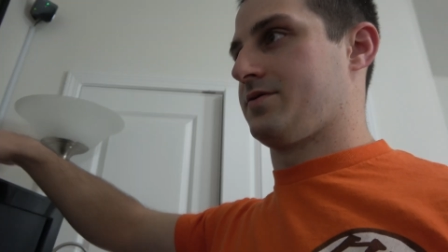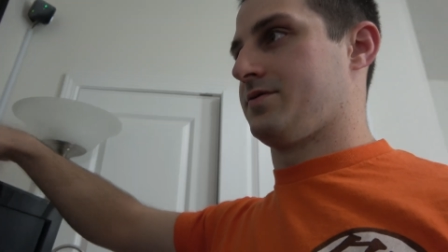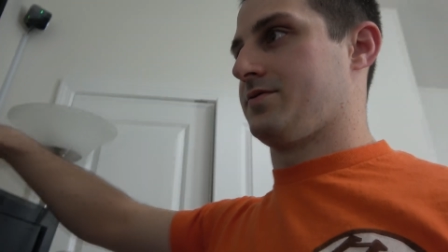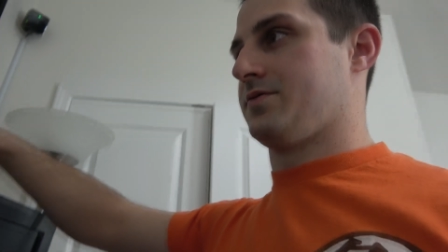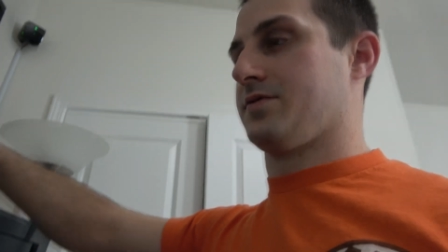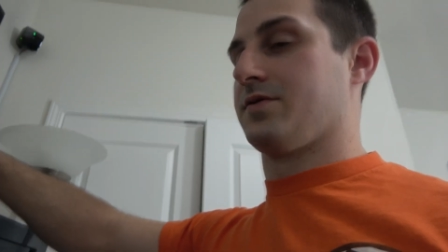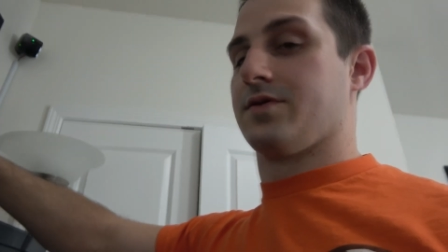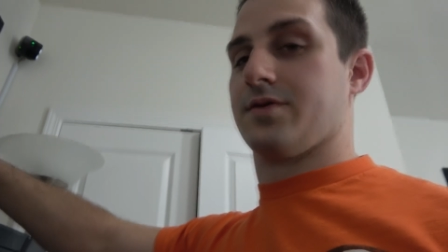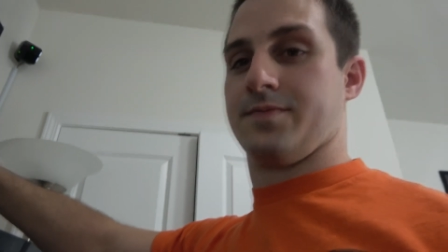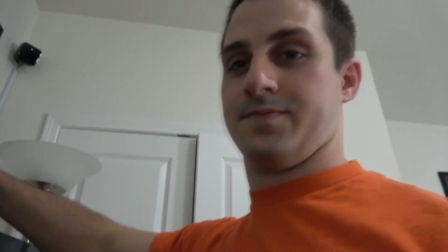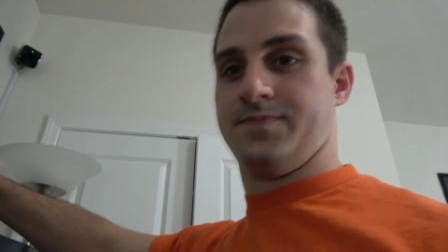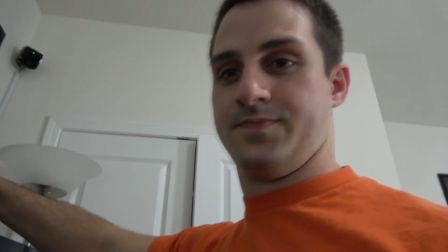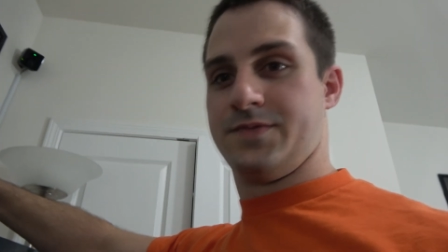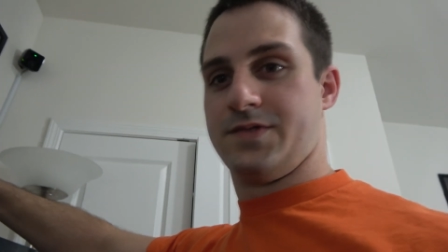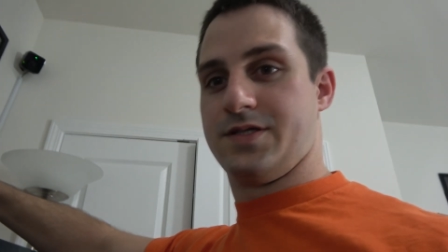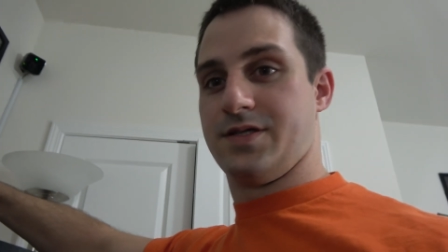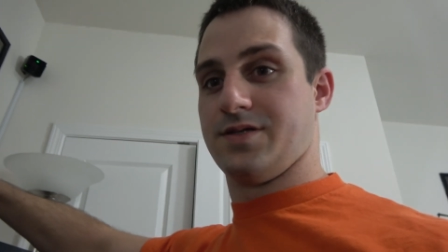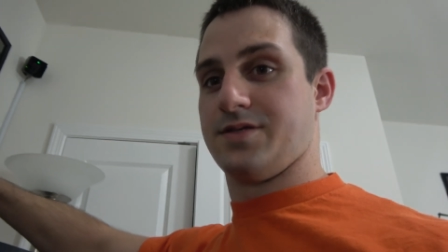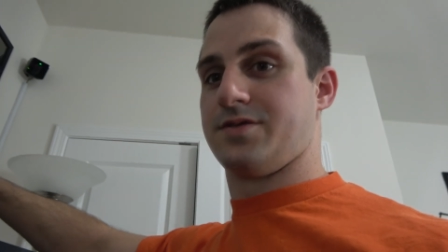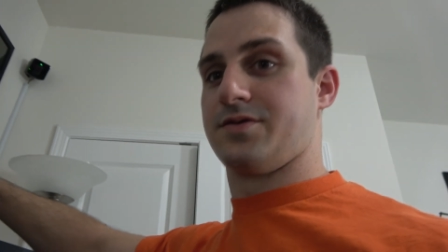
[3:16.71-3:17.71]
or
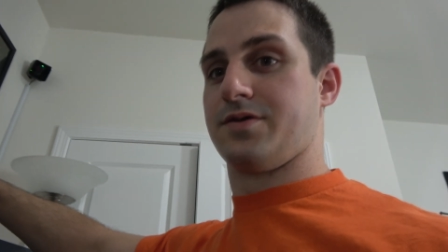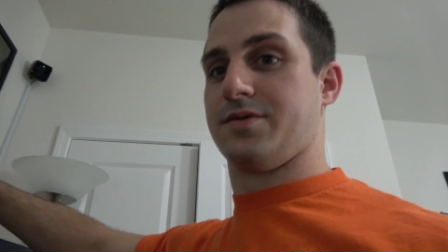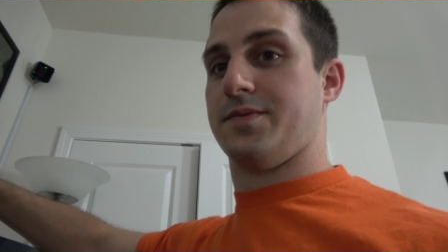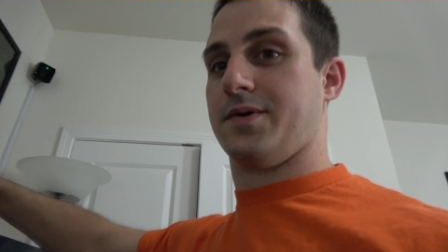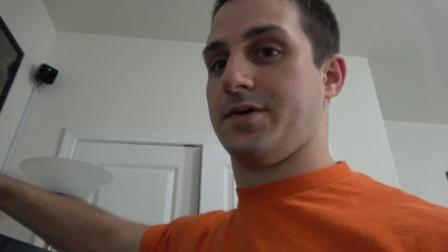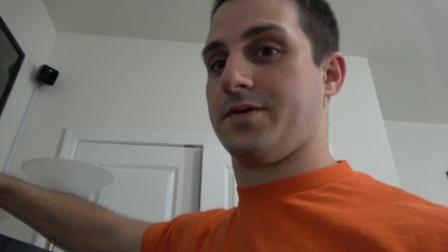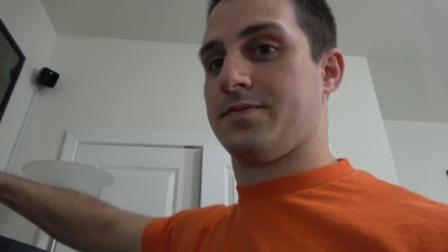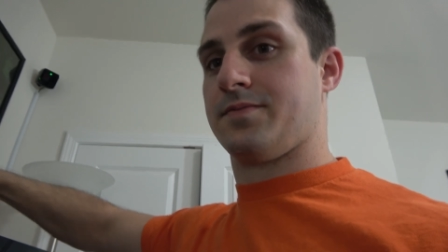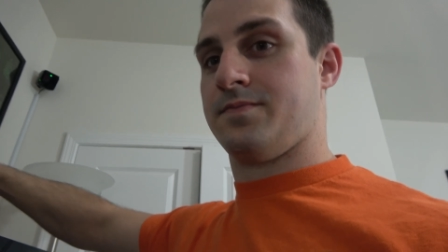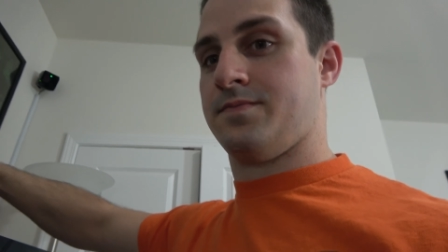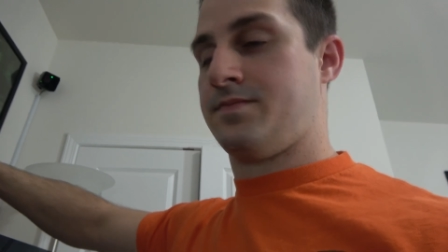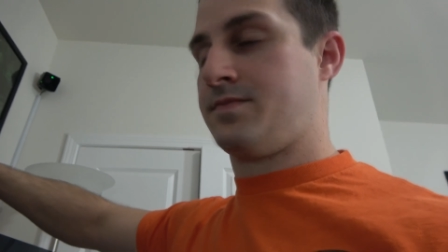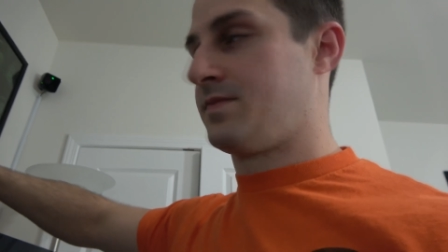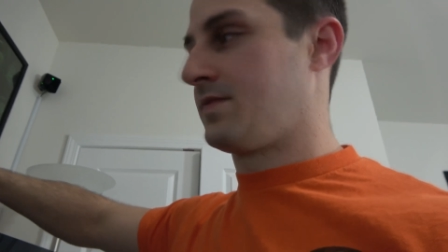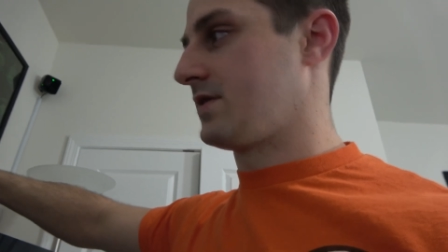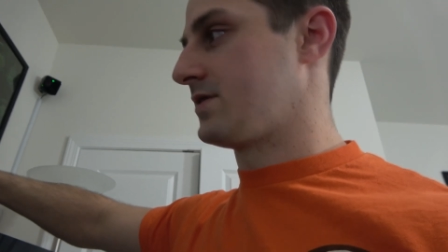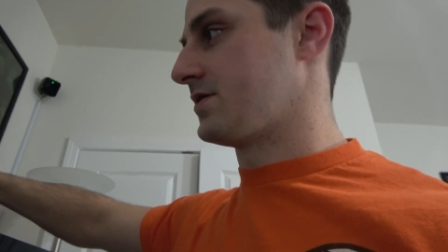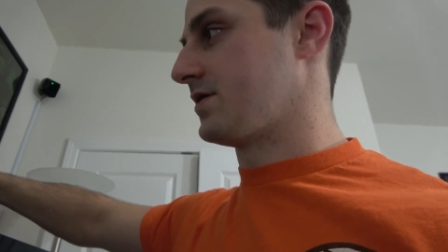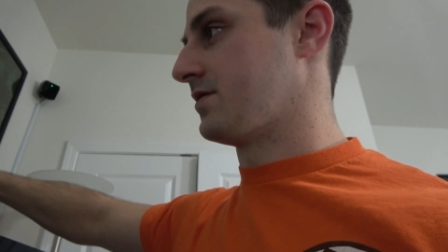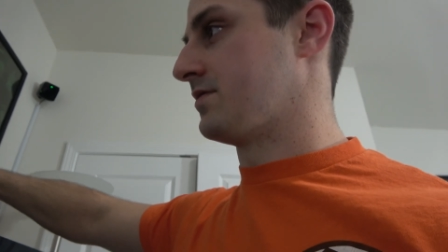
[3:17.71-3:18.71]
just the remote.
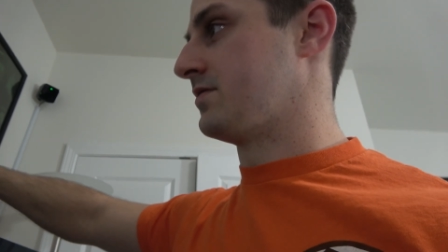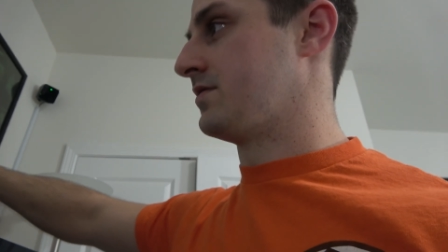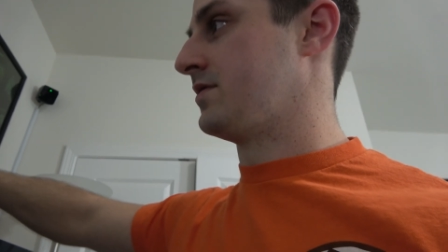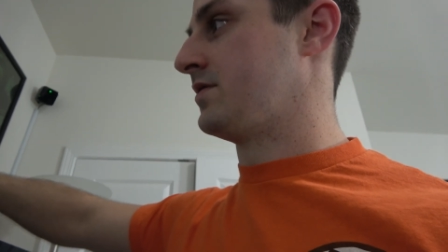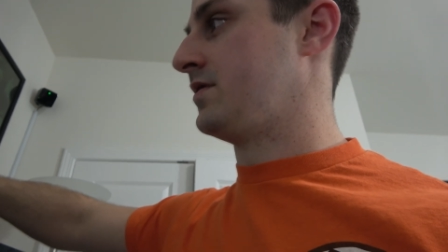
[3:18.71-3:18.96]
So,